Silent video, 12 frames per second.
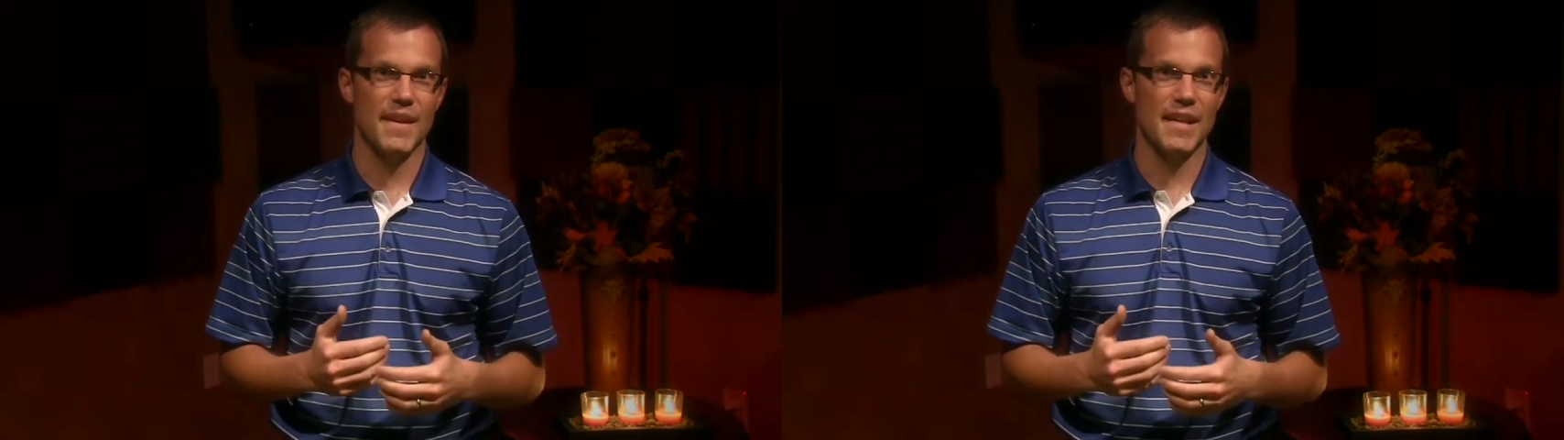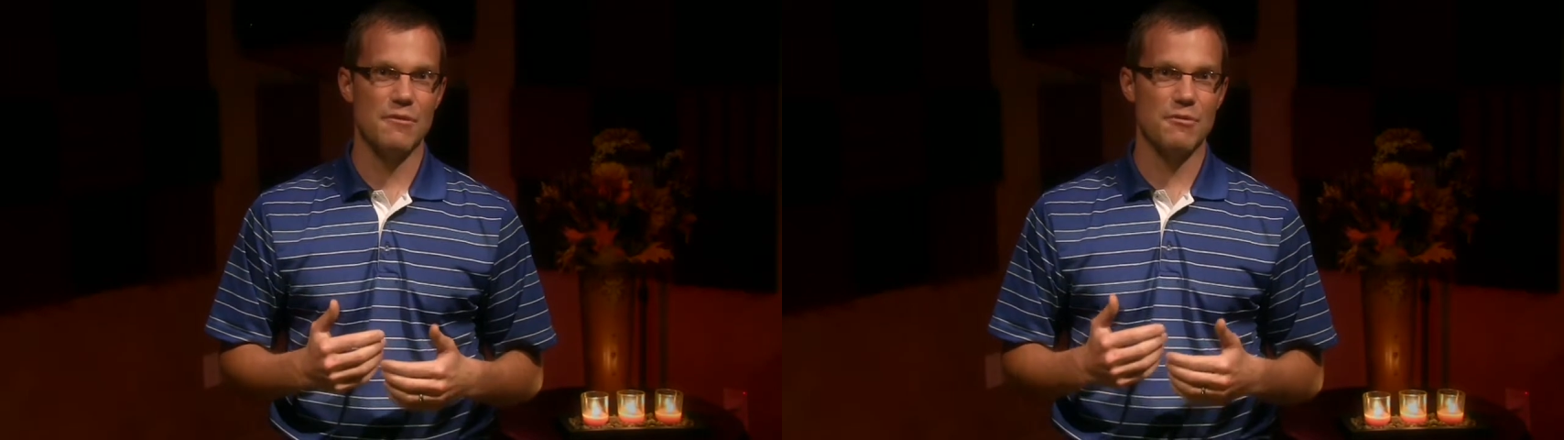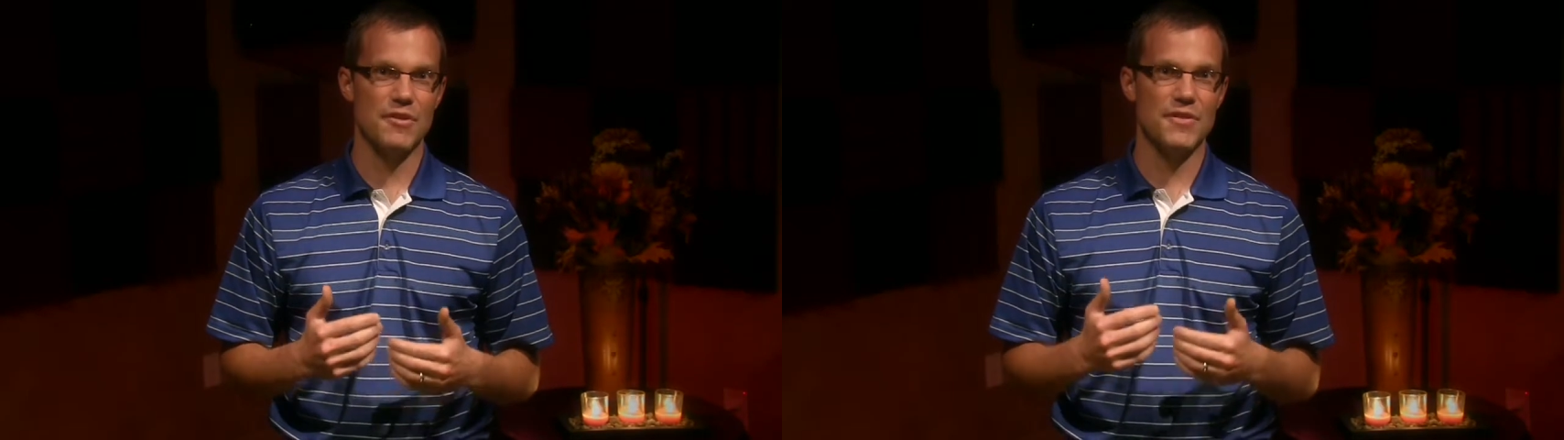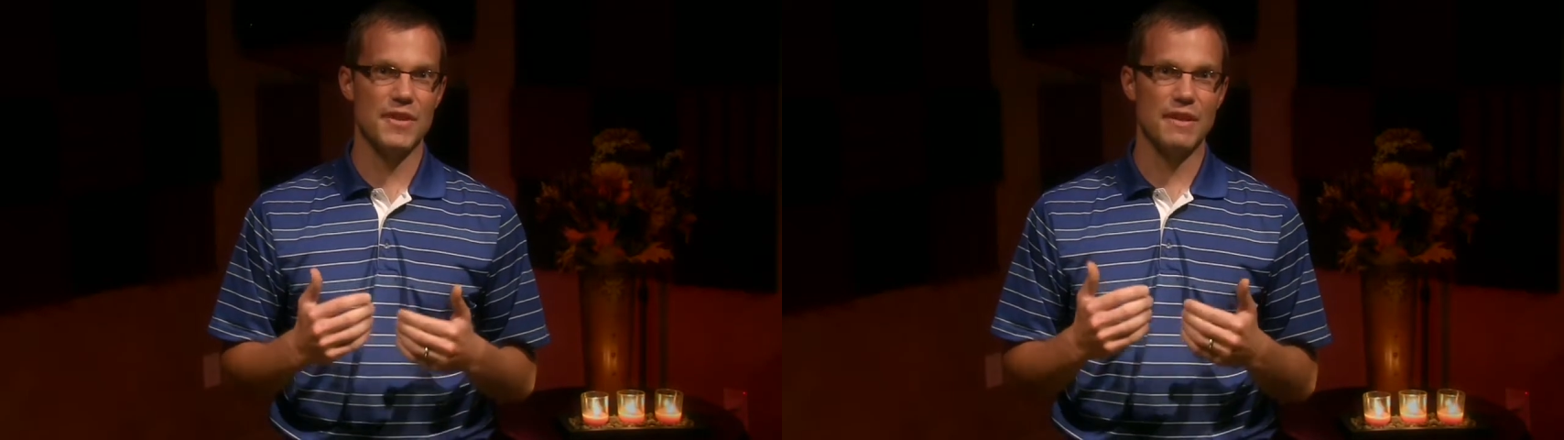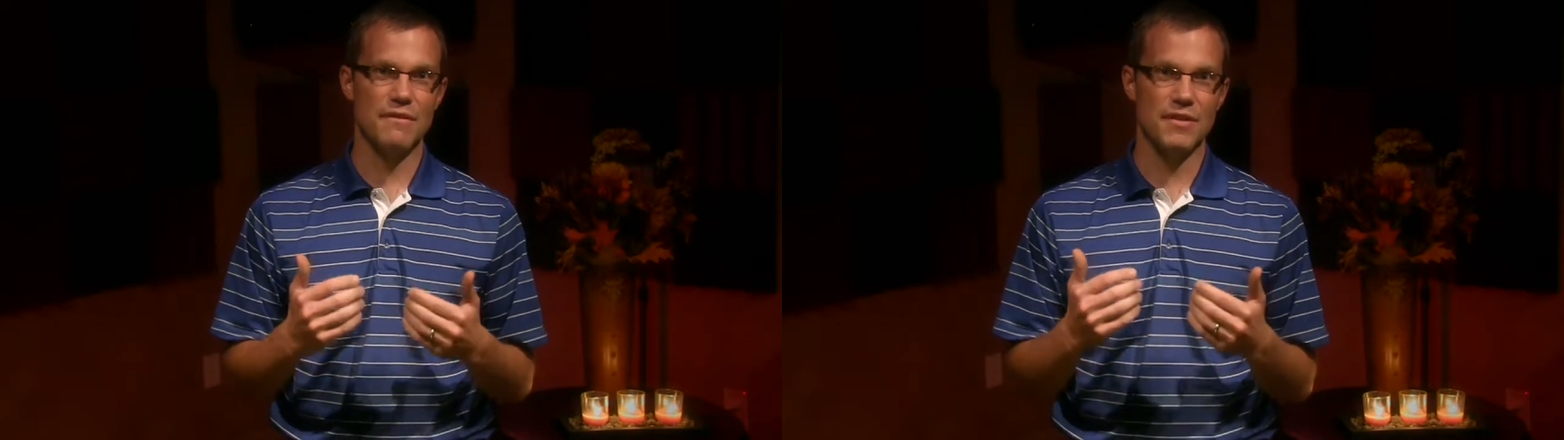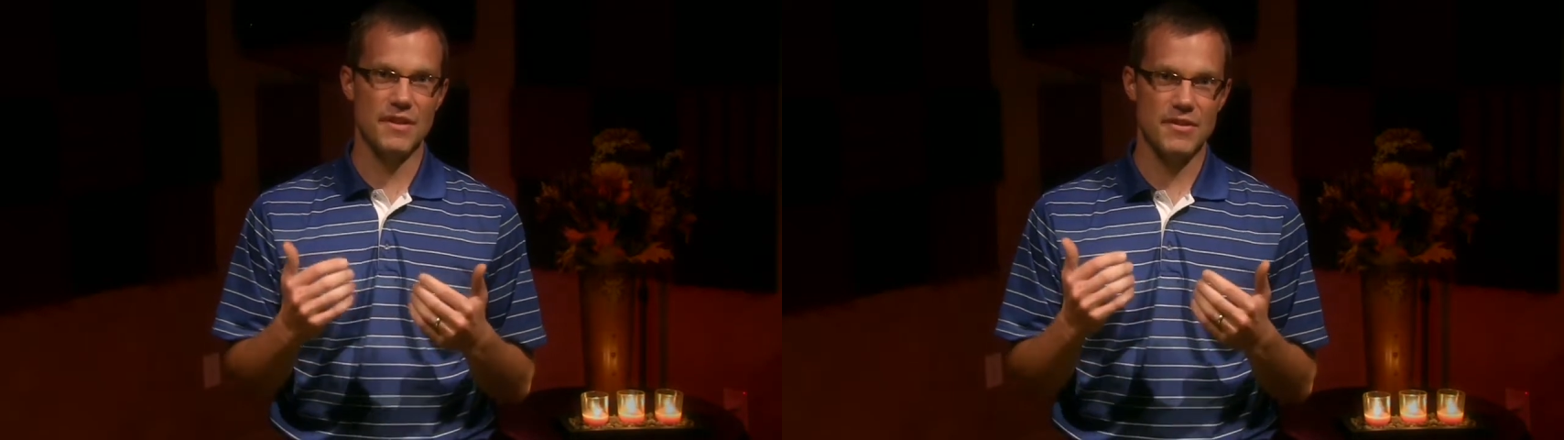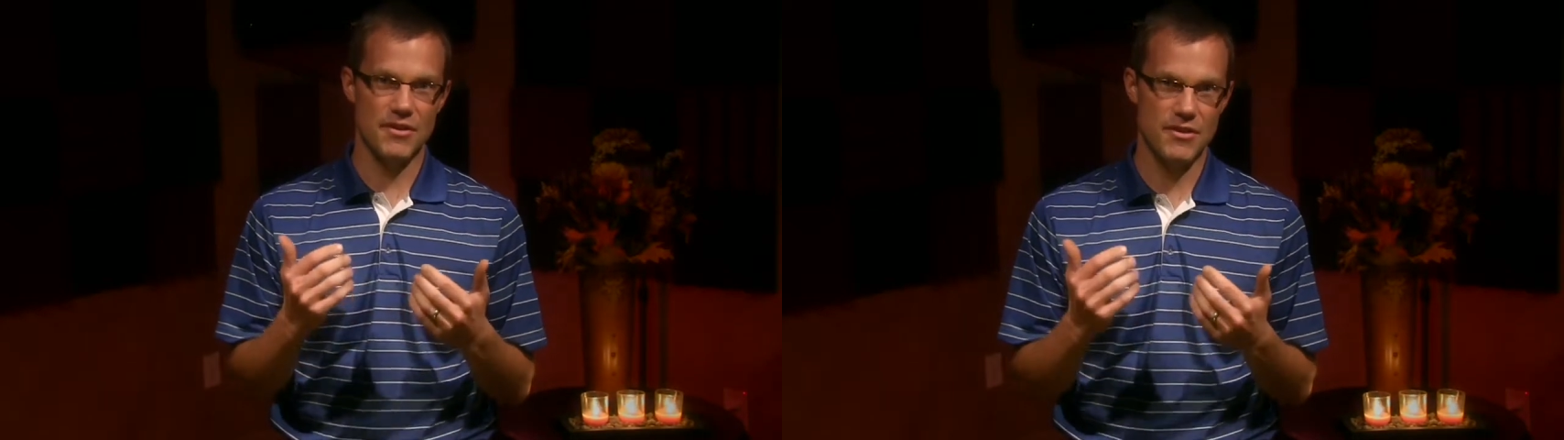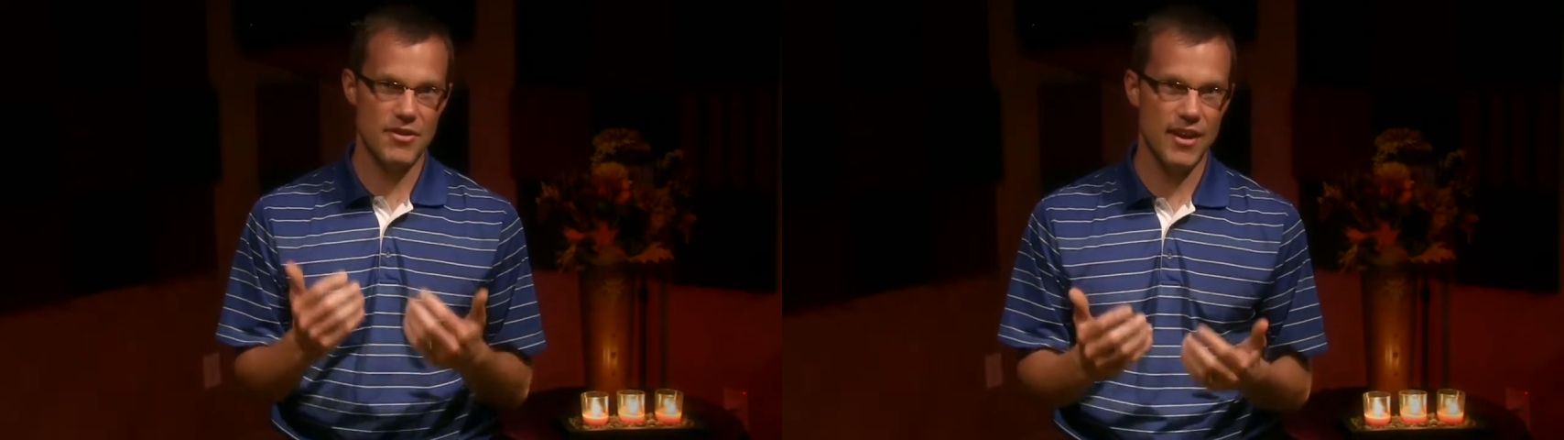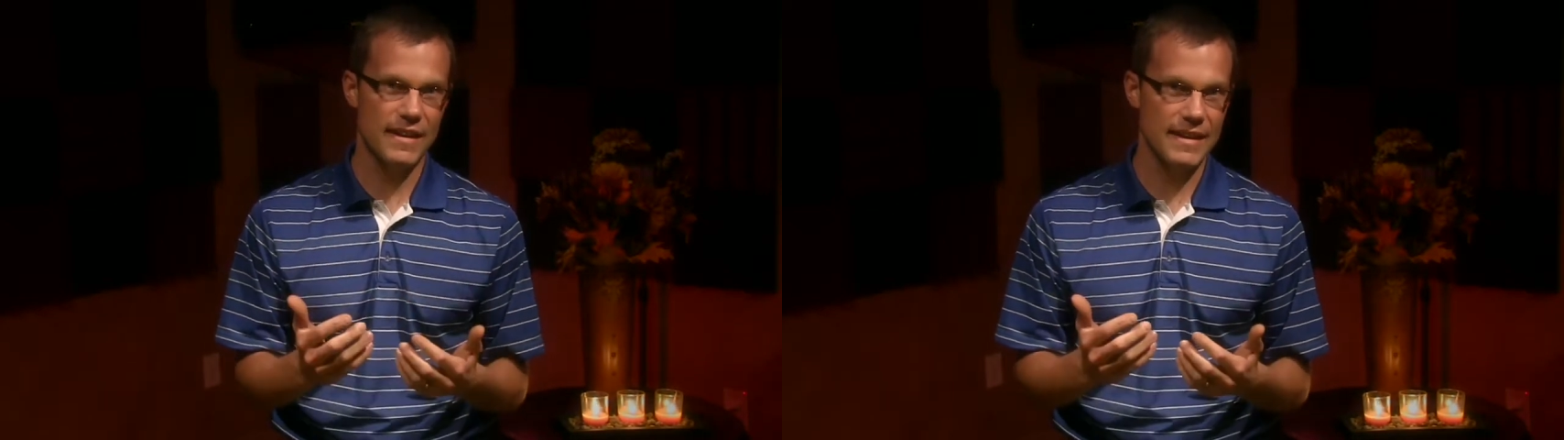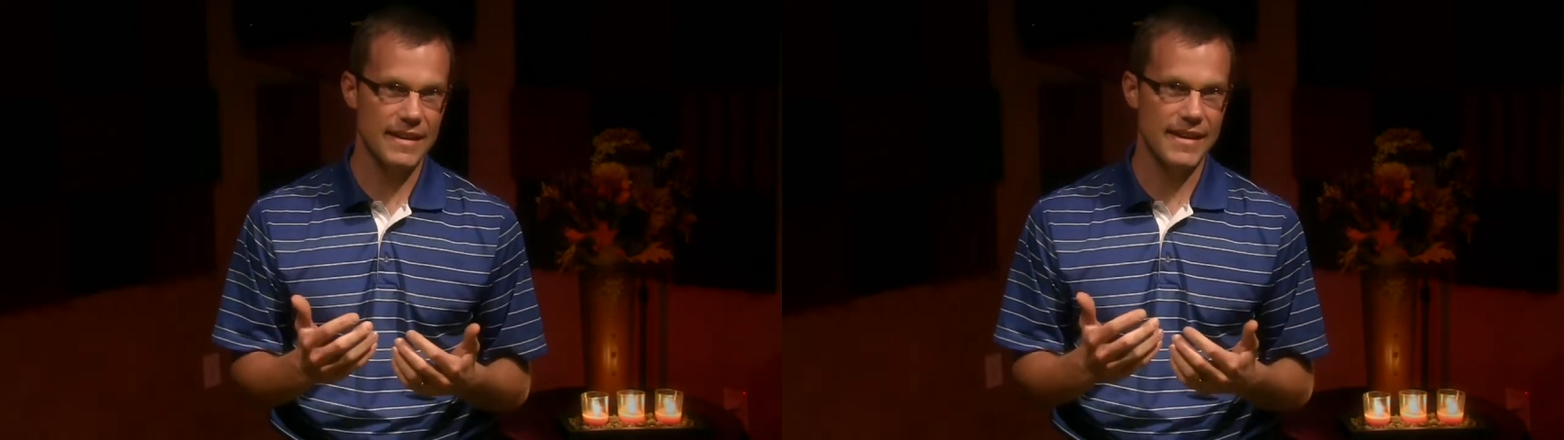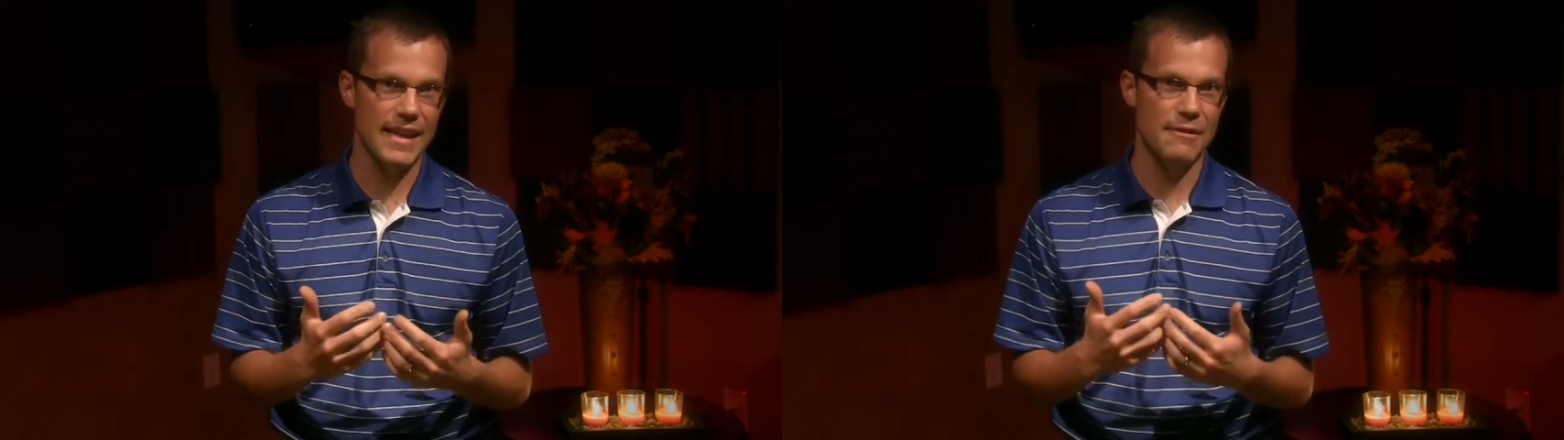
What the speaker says: he receives us gently,